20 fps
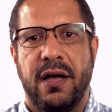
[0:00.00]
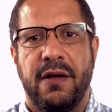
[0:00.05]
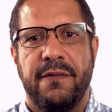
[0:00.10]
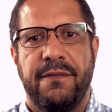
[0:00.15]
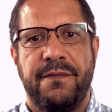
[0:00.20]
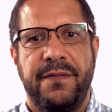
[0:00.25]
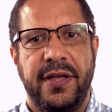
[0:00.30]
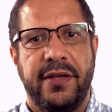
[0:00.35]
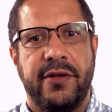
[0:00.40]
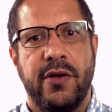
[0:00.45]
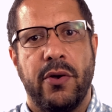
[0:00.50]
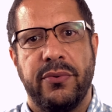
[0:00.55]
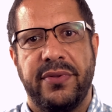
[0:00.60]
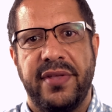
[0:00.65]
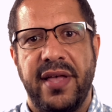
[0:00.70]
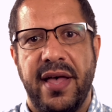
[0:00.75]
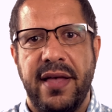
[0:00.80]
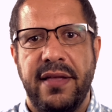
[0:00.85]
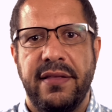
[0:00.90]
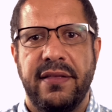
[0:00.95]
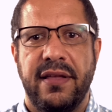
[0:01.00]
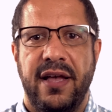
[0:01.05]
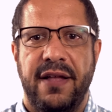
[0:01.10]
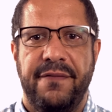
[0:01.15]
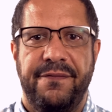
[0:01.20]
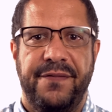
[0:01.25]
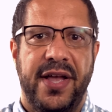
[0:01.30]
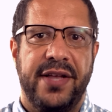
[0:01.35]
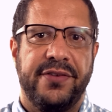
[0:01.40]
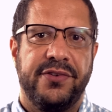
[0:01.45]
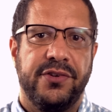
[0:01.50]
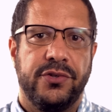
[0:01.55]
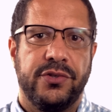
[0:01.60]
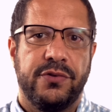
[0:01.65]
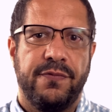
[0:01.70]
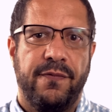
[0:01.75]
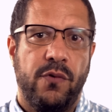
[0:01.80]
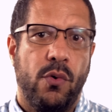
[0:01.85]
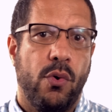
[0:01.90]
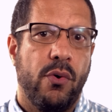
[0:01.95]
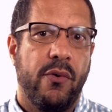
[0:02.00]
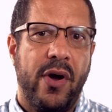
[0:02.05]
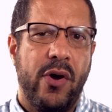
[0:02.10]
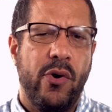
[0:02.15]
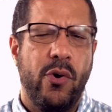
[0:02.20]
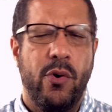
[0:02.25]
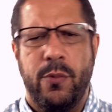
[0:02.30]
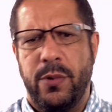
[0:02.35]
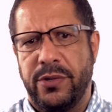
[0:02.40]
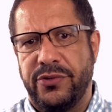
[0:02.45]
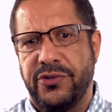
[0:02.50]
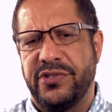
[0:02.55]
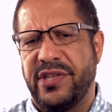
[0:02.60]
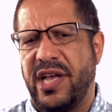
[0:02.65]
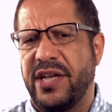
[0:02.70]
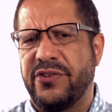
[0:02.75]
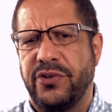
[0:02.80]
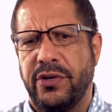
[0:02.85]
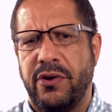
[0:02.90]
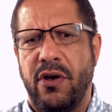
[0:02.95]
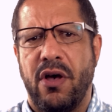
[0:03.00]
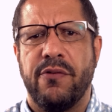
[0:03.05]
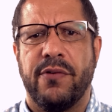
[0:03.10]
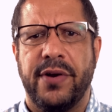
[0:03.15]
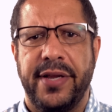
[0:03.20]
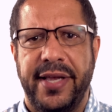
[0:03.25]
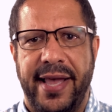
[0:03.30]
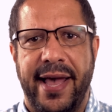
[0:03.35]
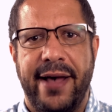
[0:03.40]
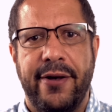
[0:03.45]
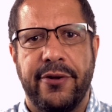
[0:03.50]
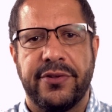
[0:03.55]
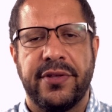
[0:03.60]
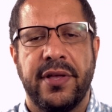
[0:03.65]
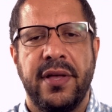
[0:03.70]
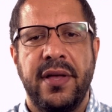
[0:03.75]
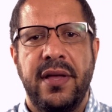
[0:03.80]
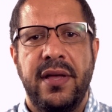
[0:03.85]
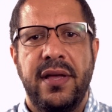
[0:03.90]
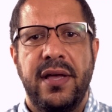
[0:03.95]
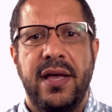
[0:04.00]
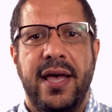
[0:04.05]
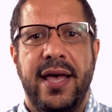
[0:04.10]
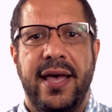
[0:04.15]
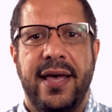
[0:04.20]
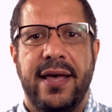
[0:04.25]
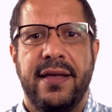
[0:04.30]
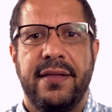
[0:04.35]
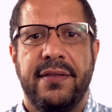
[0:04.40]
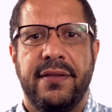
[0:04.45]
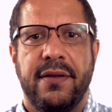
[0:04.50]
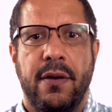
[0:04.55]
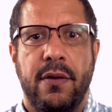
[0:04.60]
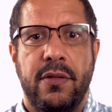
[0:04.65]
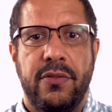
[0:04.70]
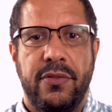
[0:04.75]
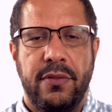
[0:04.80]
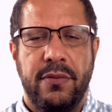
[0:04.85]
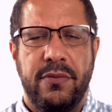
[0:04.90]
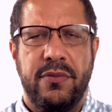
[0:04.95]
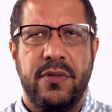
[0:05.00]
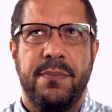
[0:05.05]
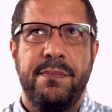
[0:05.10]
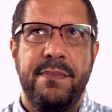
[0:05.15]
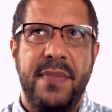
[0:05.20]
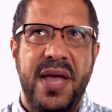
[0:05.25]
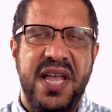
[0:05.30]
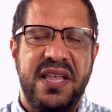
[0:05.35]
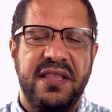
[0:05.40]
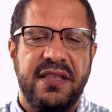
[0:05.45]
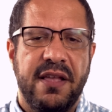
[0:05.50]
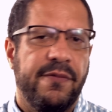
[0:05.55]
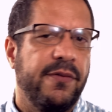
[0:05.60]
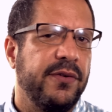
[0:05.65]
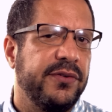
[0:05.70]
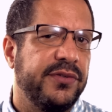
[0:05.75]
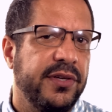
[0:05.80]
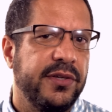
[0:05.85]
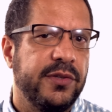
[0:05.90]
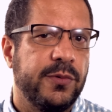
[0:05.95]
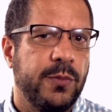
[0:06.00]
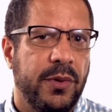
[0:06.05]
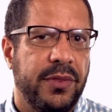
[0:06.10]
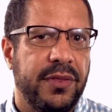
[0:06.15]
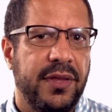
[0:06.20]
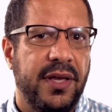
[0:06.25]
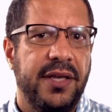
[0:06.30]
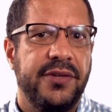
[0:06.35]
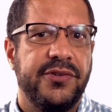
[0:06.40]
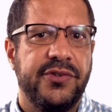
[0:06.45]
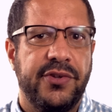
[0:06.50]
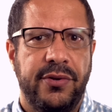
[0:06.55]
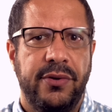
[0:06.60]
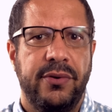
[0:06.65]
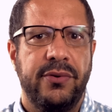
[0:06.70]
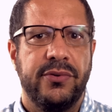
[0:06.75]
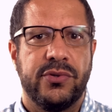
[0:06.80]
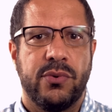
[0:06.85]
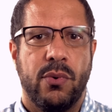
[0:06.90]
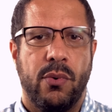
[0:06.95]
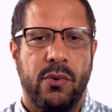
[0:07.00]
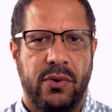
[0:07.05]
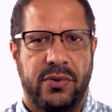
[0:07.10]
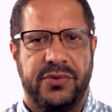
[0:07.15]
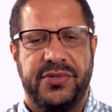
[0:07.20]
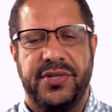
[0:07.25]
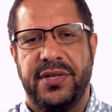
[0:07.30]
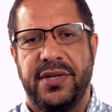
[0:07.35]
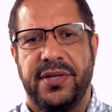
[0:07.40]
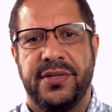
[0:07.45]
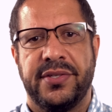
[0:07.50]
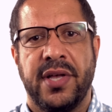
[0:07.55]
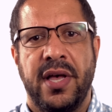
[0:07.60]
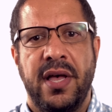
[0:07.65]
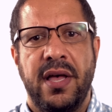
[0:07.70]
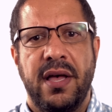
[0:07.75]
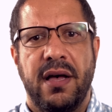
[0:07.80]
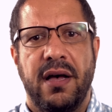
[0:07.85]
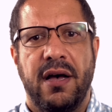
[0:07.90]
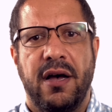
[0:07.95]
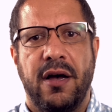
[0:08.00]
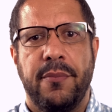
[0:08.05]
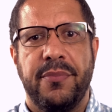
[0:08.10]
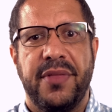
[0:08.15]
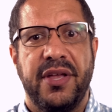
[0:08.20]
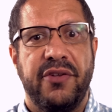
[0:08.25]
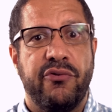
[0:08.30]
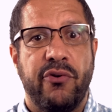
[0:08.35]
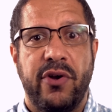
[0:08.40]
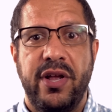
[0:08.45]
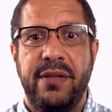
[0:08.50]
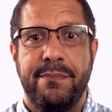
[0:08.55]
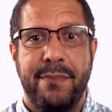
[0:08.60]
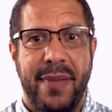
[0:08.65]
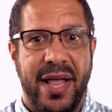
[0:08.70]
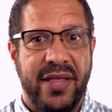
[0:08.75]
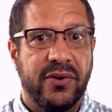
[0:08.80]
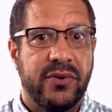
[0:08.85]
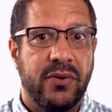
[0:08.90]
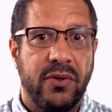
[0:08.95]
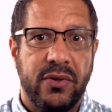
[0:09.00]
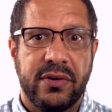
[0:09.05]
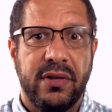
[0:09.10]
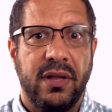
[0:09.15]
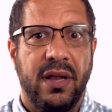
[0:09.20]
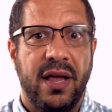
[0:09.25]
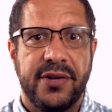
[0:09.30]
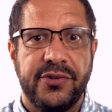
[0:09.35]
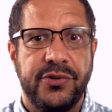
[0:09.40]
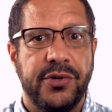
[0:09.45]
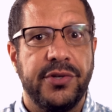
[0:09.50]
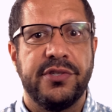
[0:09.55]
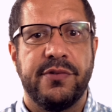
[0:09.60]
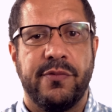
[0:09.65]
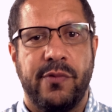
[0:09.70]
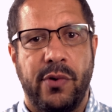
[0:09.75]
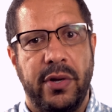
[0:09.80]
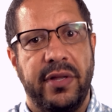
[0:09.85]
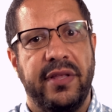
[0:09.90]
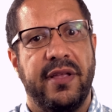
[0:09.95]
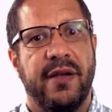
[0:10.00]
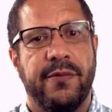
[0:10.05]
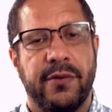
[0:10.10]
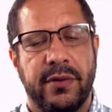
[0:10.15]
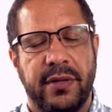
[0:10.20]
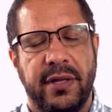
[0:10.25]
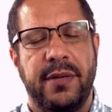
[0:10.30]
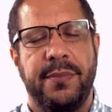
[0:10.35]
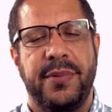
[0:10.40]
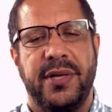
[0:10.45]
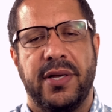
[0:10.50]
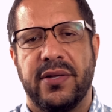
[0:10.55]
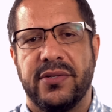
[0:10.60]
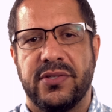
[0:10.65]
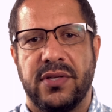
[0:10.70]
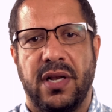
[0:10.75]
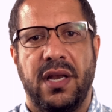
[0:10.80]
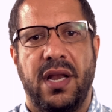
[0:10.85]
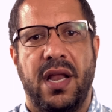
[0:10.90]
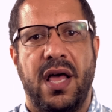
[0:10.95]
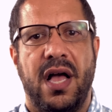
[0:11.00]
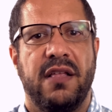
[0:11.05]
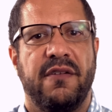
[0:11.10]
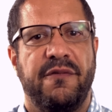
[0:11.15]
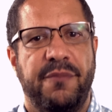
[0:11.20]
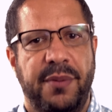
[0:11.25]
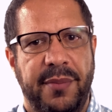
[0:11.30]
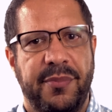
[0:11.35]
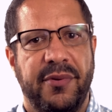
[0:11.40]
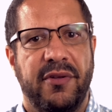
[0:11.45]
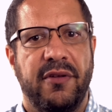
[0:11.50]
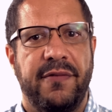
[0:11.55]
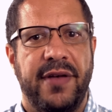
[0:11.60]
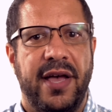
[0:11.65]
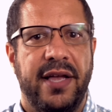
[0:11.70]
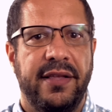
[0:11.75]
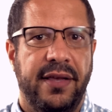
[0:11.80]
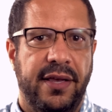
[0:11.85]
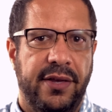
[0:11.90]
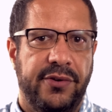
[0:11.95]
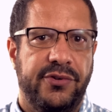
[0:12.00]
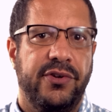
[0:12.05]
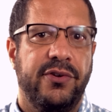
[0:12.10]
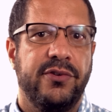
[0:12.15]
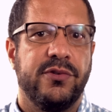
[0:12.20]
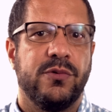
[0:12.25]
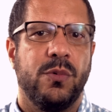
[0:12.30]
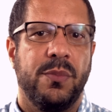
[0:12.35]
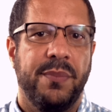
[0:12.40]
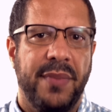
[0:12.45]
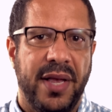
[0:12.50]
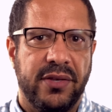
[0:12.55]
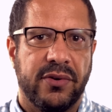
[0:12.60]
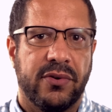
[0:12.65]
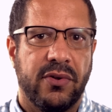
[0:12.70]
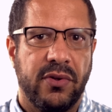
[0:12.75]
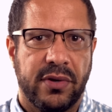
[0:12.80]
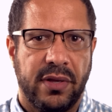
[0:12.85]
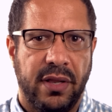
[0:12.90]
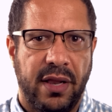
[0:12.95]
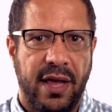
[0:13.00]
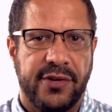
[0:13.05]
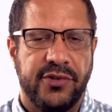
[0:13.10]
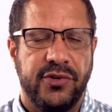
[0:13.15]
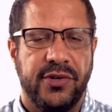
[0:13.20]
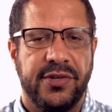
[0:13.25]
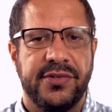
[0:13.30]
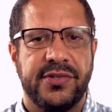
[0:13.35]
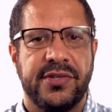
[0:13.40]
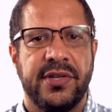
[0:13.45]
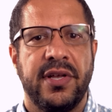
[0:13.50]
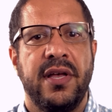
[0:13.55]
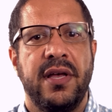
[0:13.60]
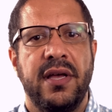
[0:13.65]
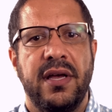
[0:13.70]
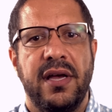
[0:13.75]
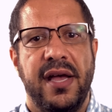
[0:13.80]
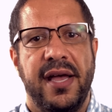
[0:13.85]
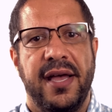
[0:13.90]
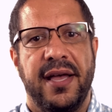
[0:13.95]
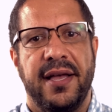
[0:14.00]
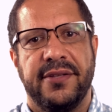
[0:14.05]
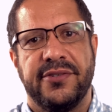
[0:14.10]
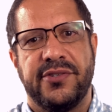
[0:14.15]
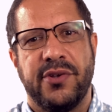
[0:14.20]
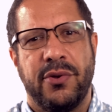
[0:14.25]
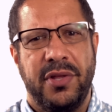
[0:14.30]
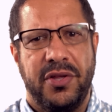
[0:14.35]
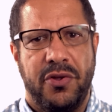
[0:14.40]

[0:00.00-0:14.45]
FICO 10 and Vantage 4.0, which is actually already out. And the main differences with these 2 scores is they treat medical collections very differently because a lot of people have had issues with medical collections, and so